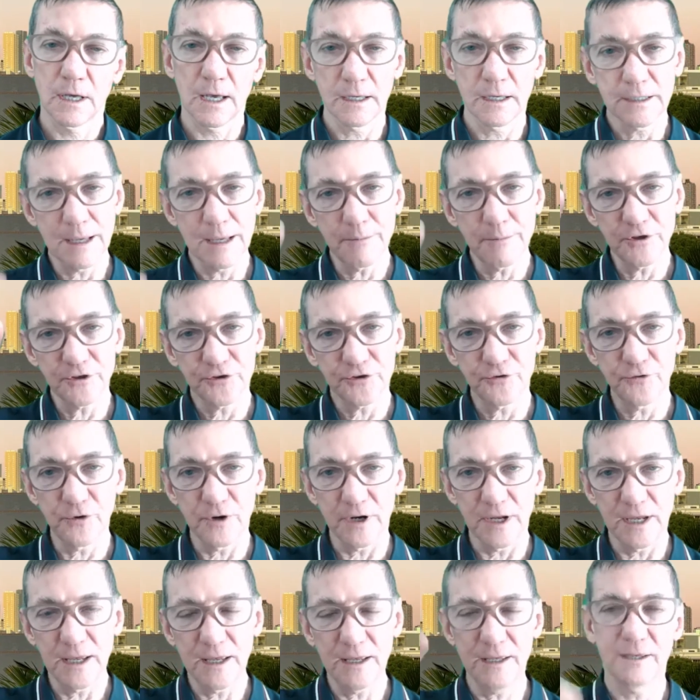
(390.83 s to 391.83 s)
Number
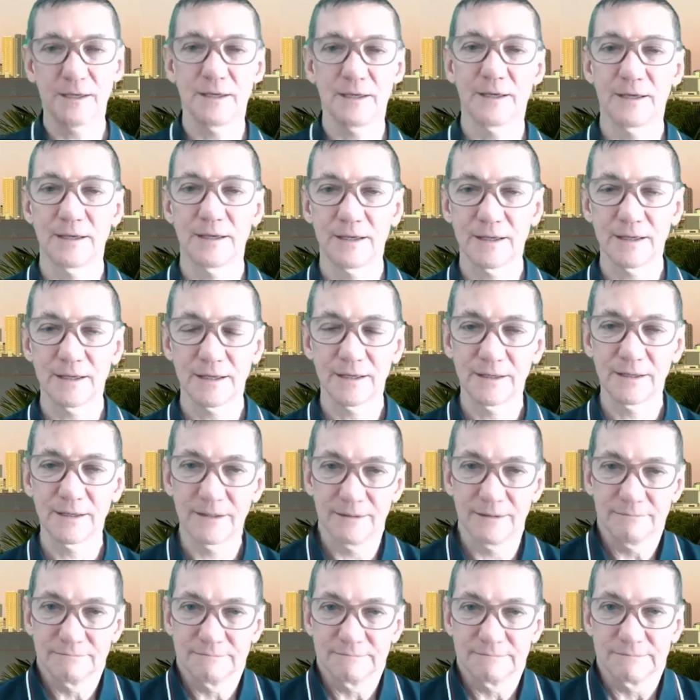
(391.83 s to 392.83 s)
three,
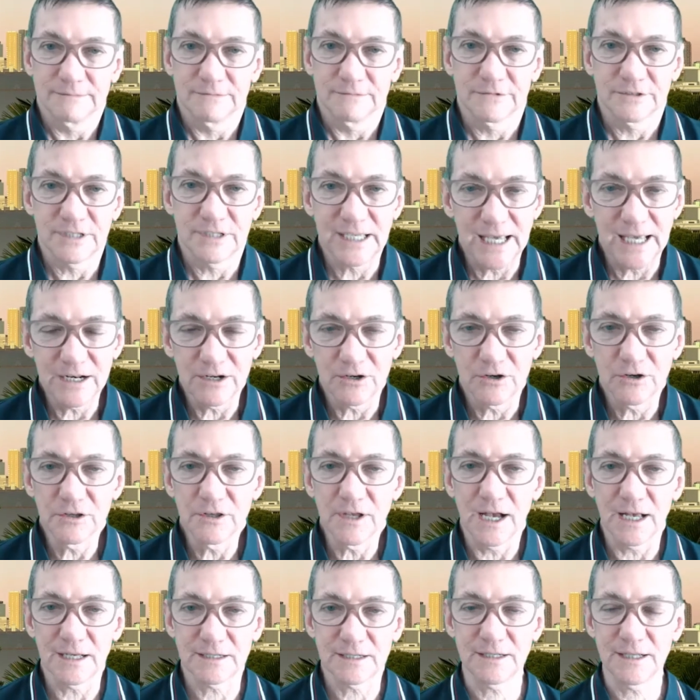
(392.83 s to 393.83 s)
to get a good
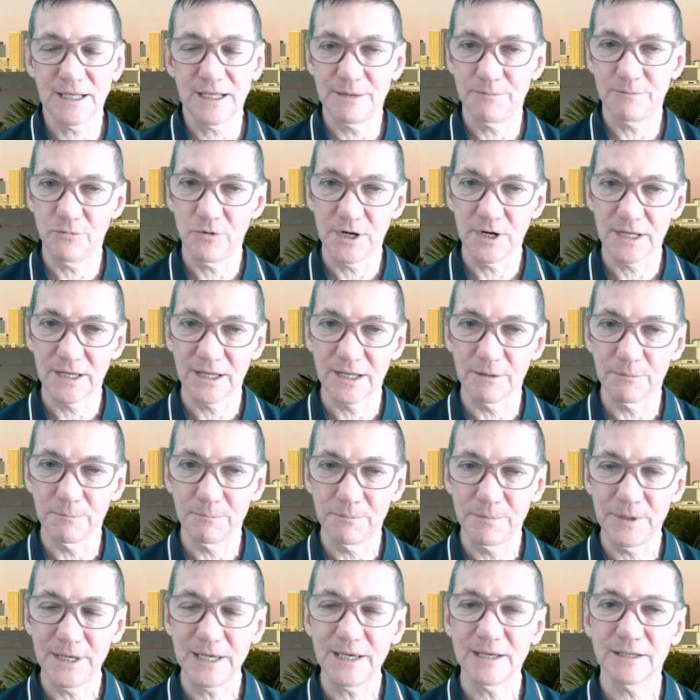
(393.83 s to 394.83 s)
night's sleep, one of the
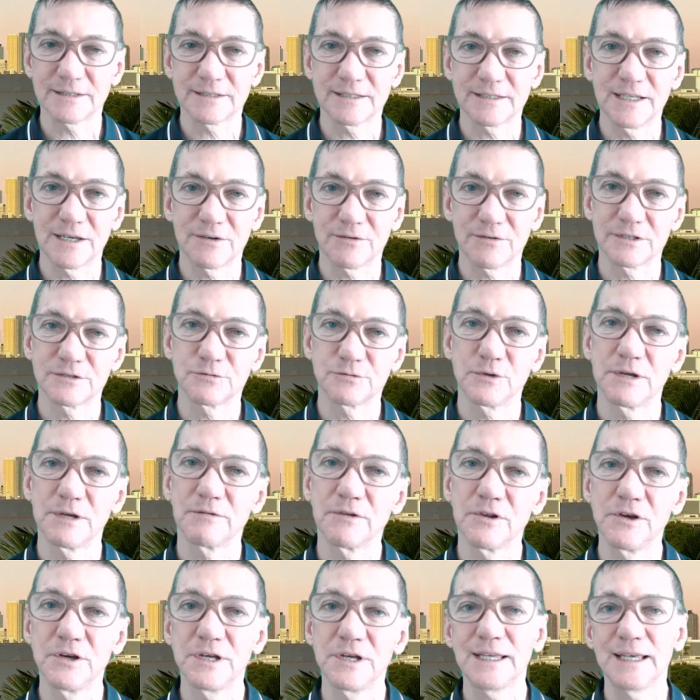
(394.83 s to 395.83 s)
biggest secrets we've
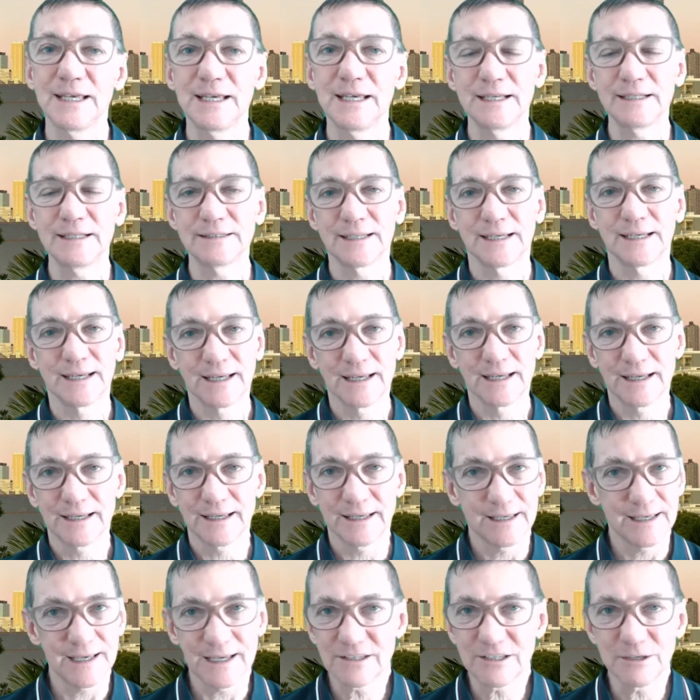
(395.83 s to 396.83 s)
learned is
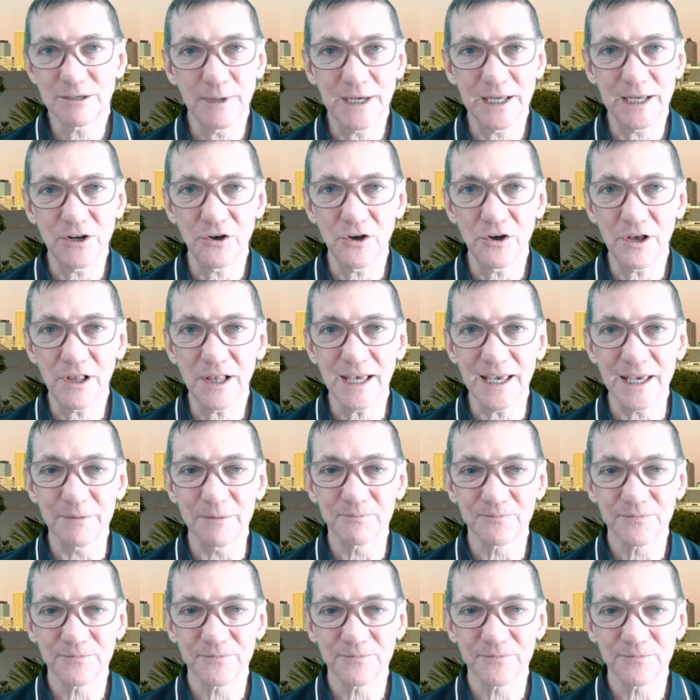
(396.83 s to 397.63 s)
get to bed early.